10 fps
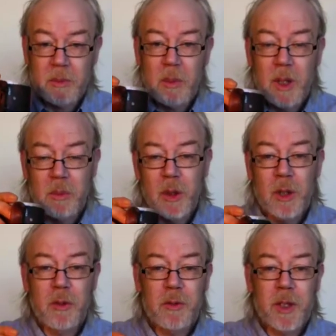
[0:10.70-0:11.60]
my morning
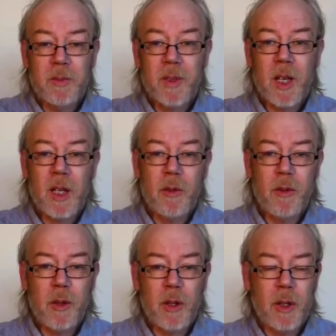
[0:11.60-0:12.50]
coffee, I
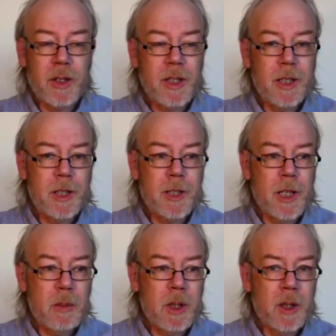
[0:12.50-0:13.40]
thought
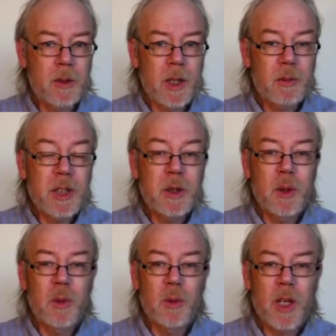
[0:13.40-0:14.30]
about a
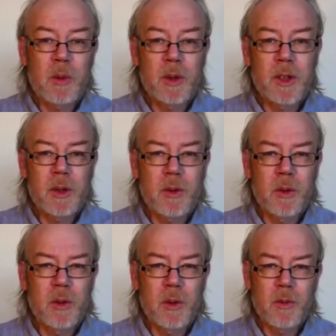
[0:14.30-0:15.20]
video I wanted to
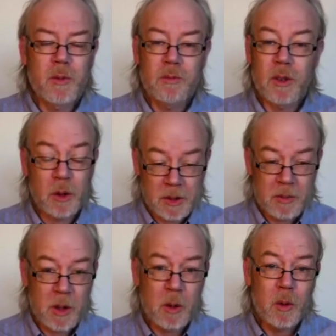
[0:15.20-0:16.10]
do a long time
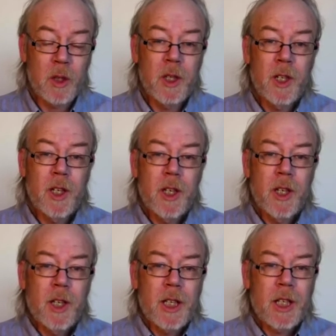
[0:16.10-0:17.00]
ago
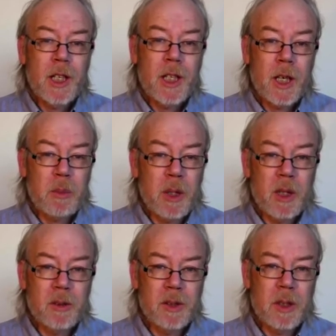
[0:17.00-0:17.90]

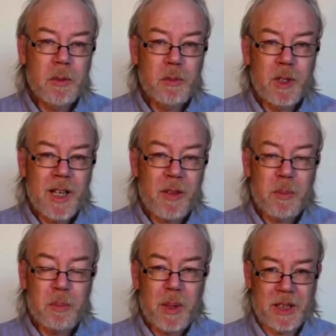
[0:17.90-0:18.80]
about leather
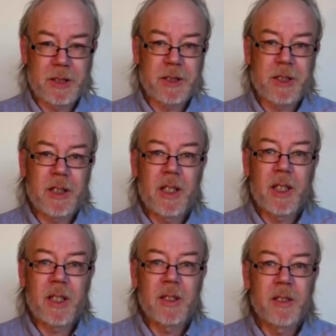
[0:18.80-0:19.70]
belts
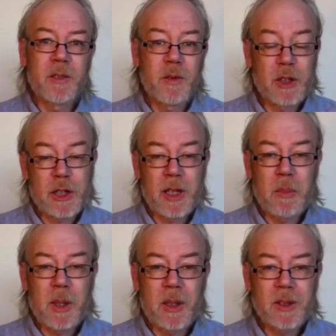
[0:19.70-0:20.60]
and fish leather
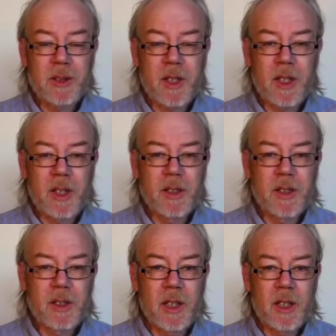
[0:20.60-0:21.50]
belts and